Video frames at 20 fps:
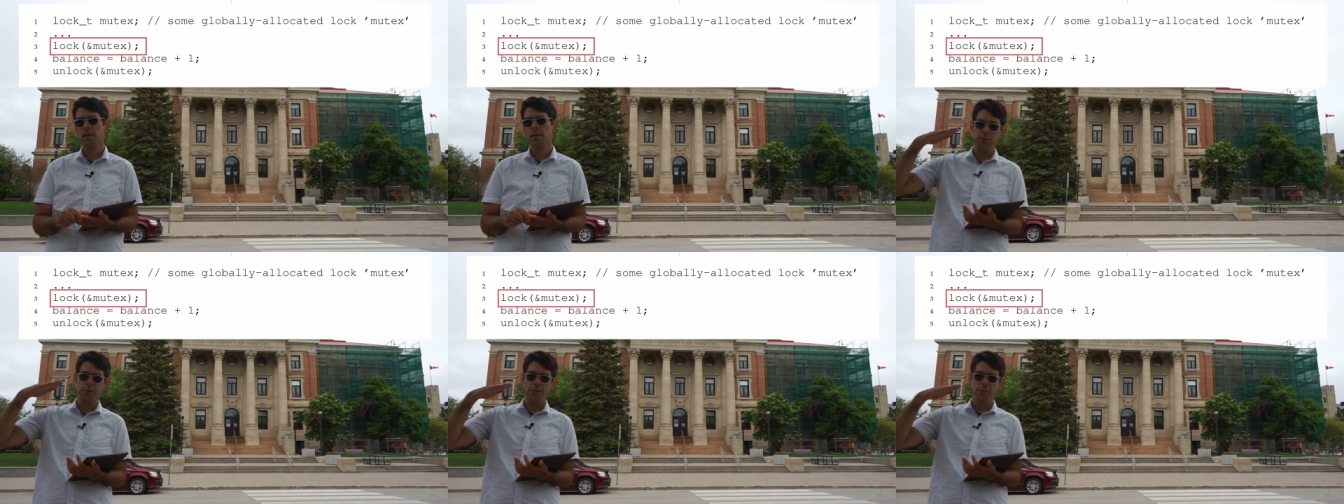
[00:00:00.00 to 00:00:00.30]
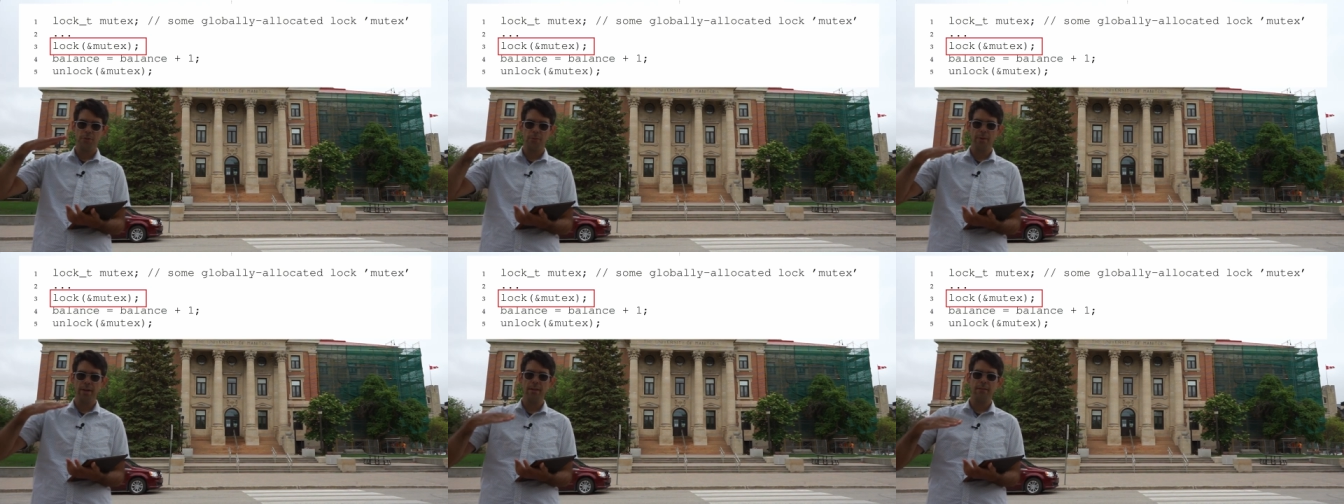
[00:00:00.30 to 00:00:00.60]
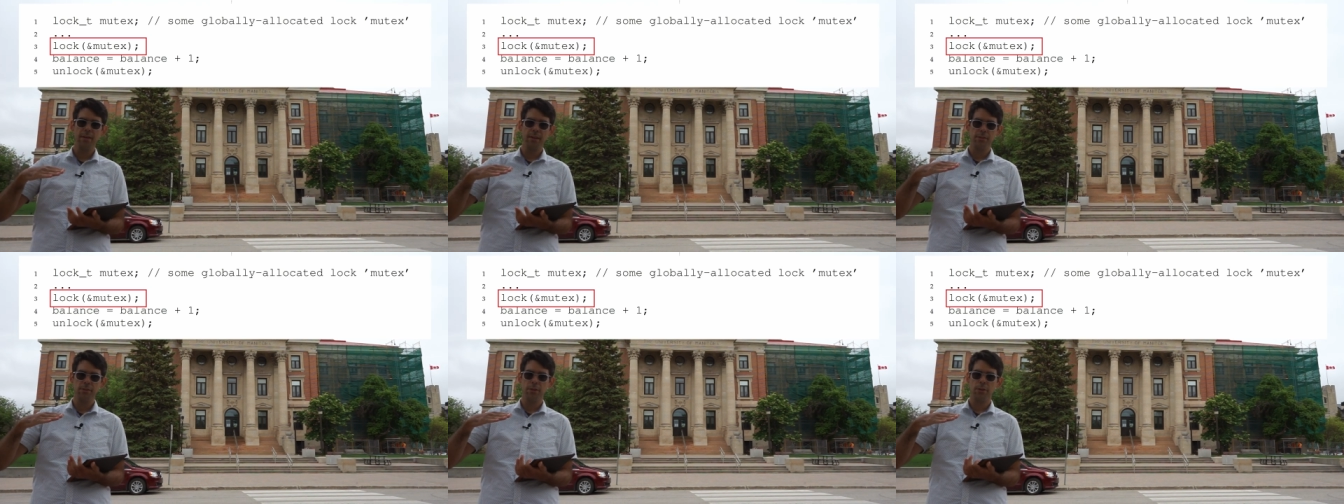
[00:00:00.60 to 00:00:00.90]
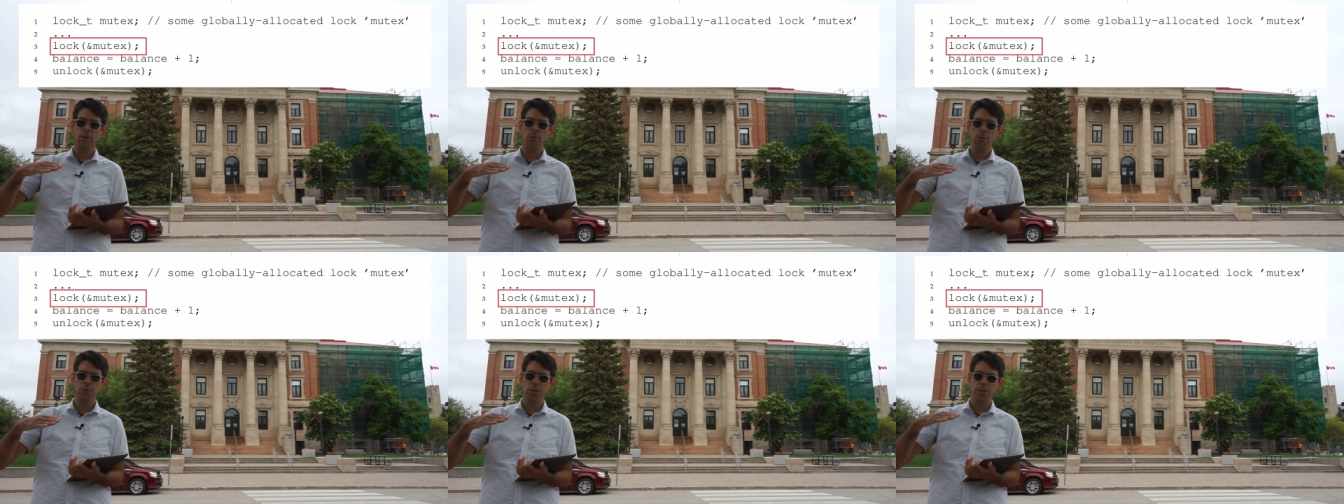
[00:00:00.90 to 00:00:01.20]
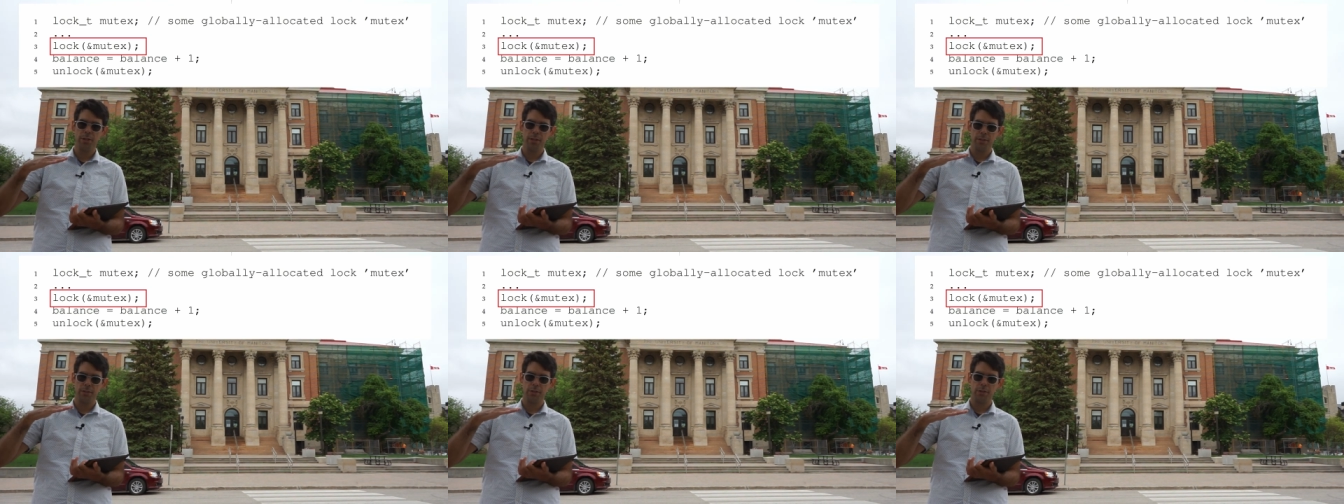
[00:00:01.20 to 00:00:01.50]
the thread of
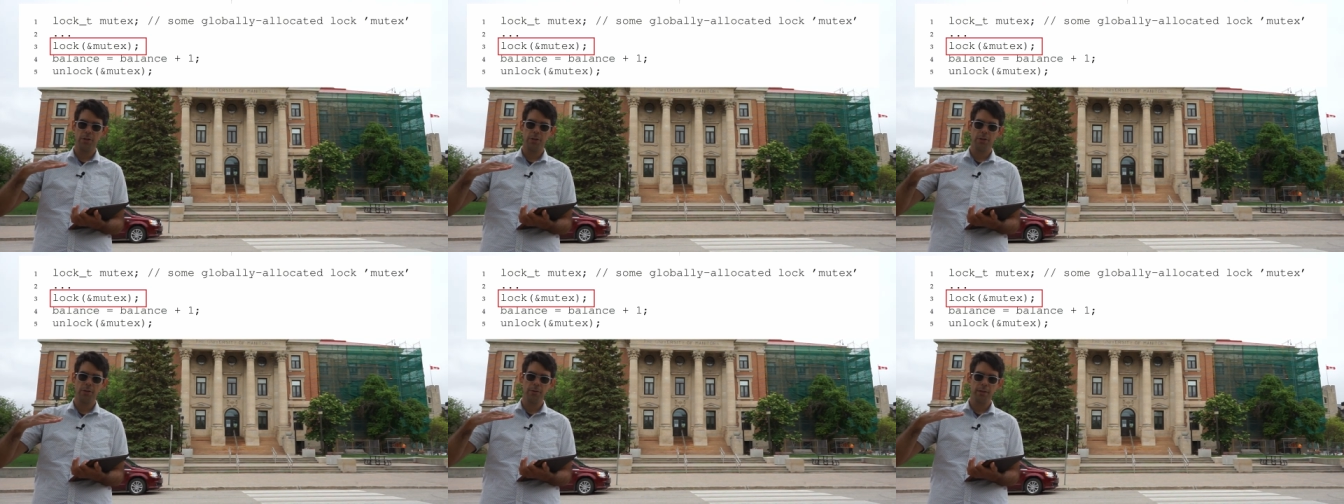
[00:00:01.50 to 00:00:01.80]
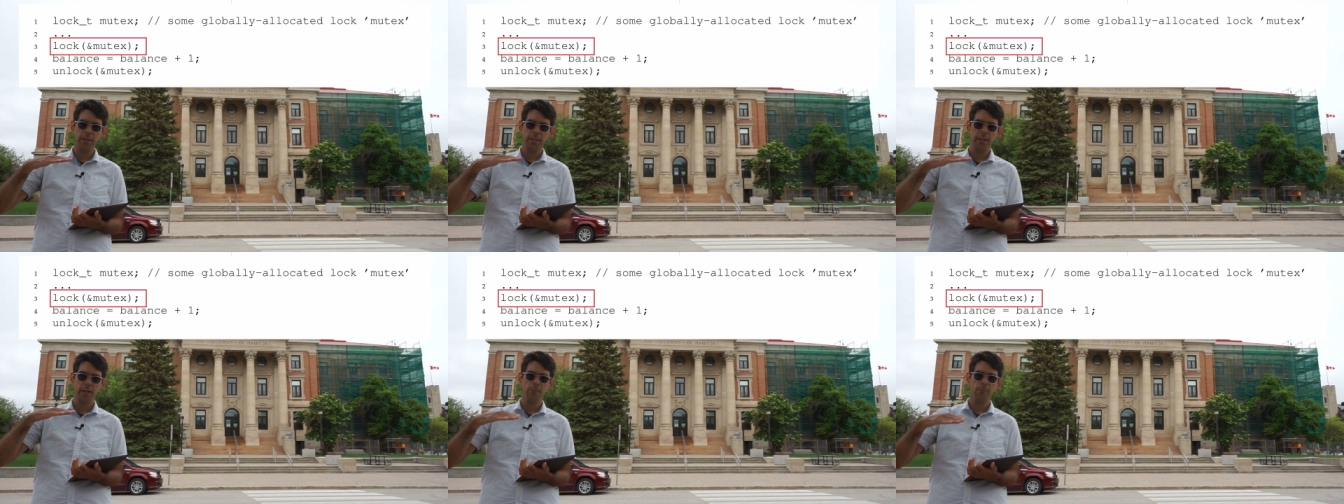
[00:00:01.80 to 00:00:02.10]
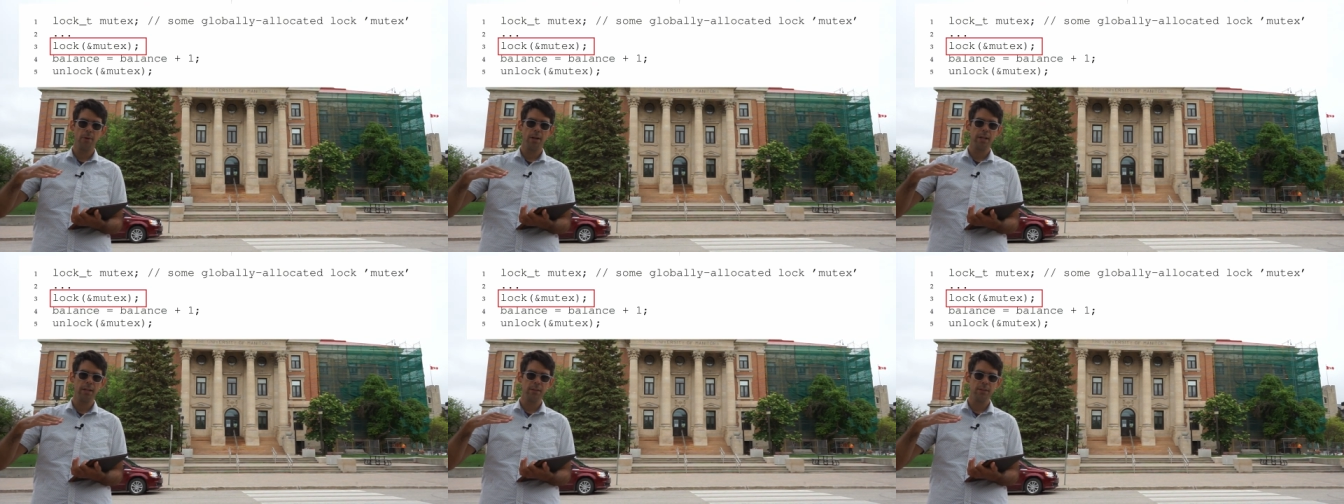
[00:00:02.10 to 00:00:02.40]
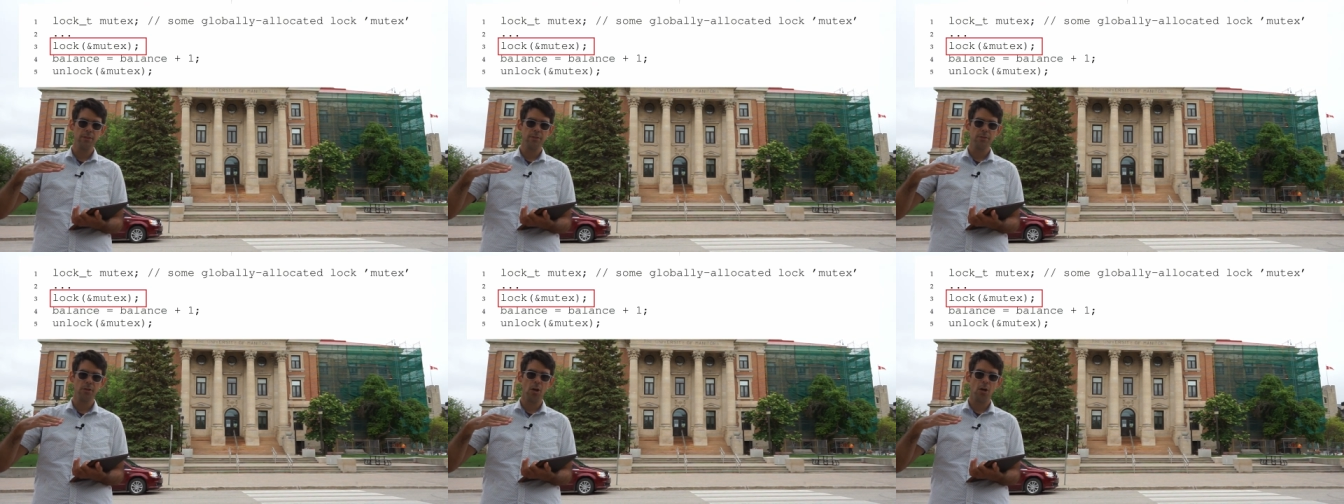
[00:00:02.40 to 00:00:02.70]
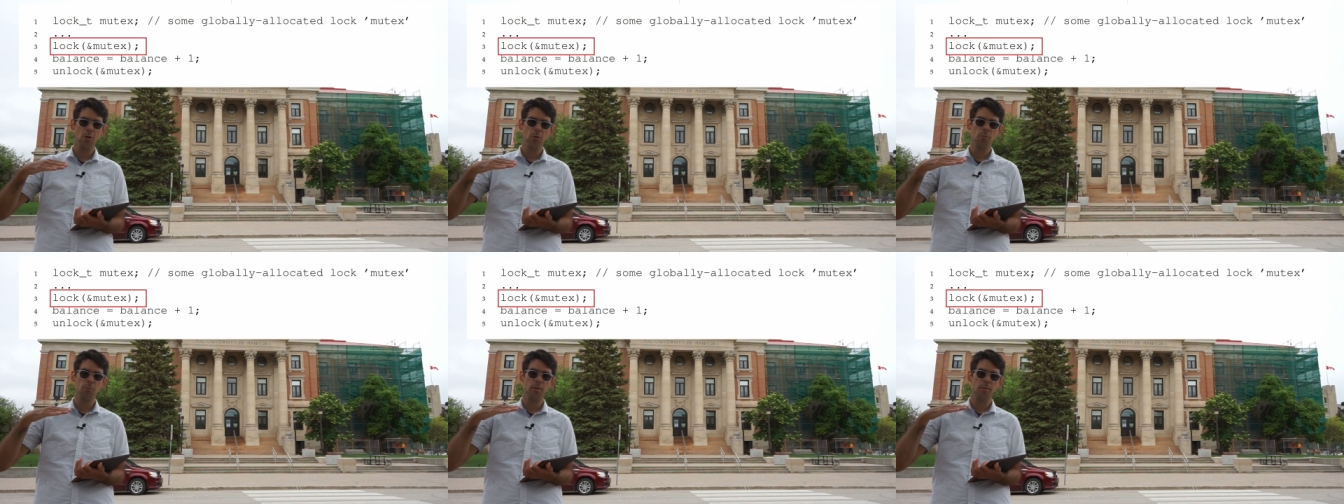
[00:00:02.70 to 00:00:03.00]
execution that's currently running this
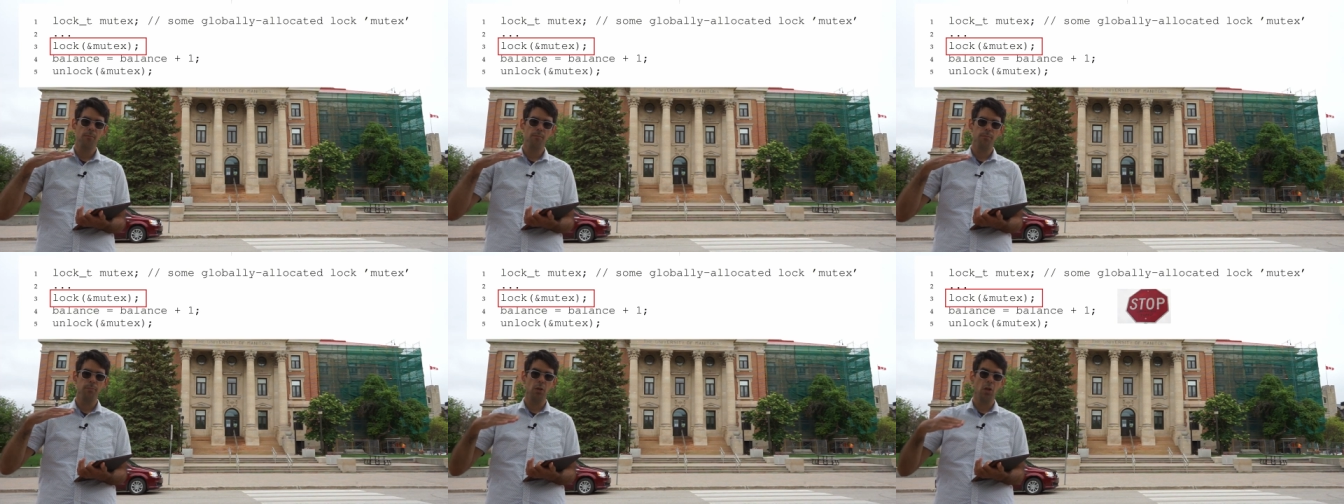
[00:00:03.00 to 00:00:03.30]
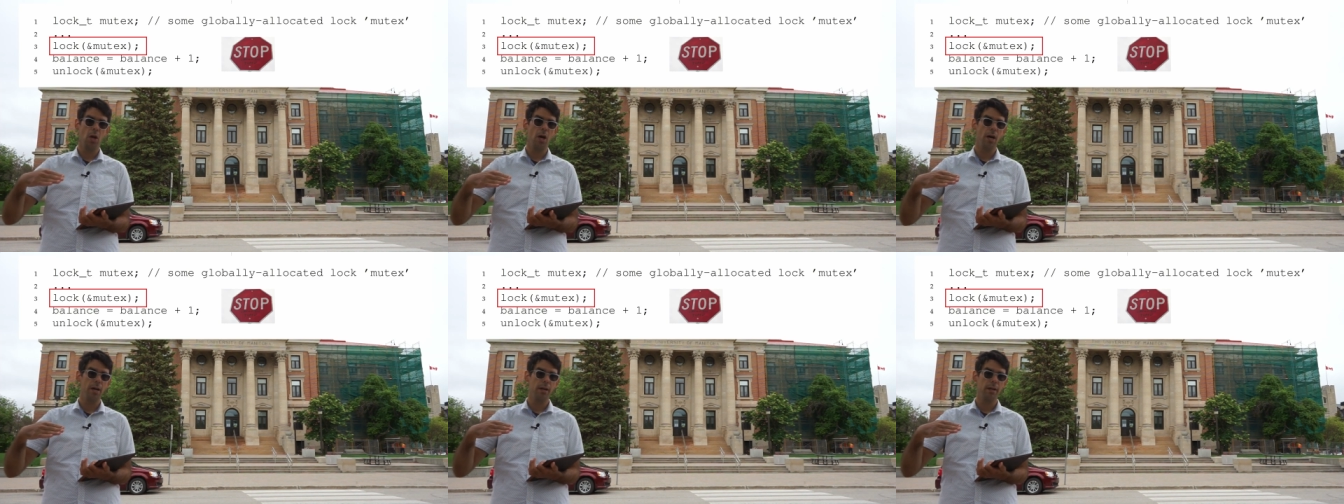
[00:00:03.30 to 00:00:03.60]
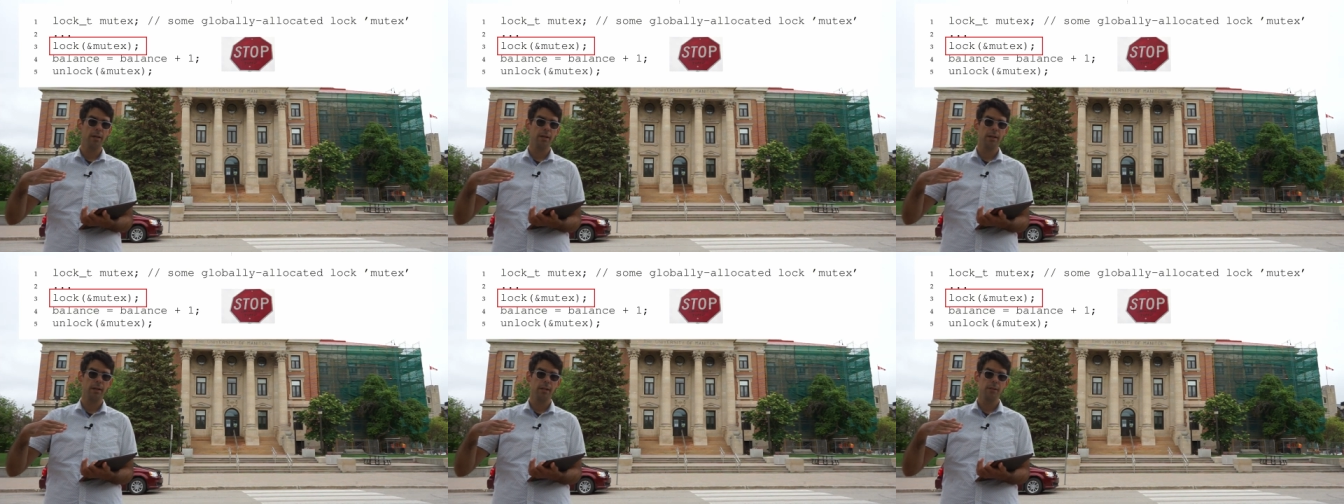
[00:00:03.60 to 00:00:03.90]
code will block.